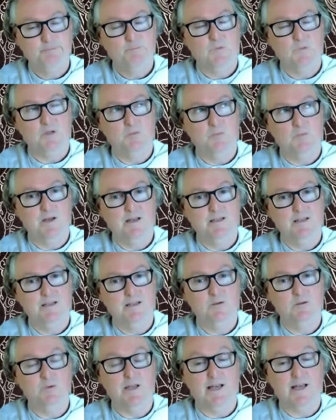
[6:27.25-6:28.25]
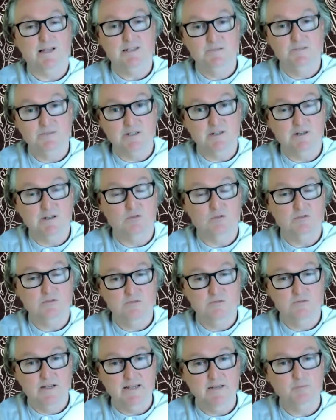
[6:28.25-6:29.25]
In the Mahayana, we actively
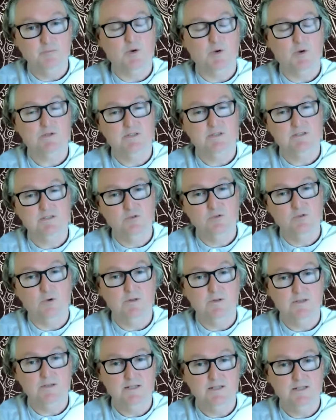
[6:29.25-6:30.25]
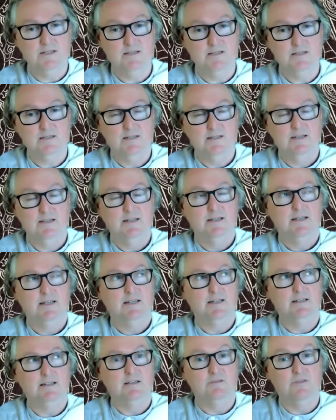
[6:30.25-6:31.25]
cultivate positive qualities.
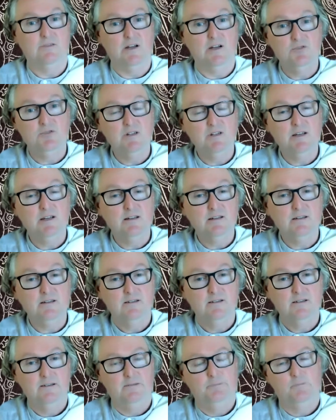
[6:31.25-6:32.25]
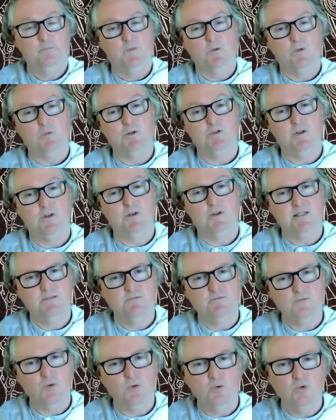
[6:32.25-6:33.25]
In the Vajrayana, we
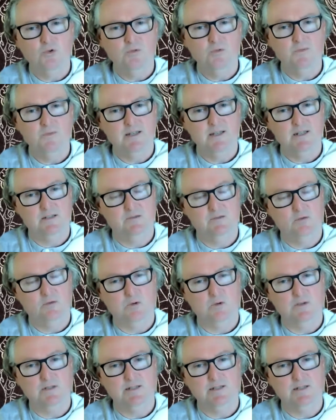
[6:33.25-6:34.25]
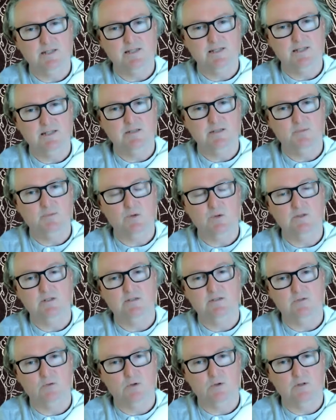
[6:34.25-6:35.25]
transform negative qualities into
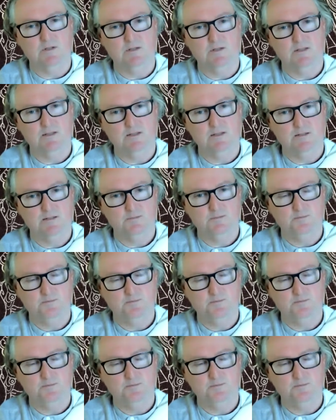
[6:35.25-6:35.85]
positive qualities.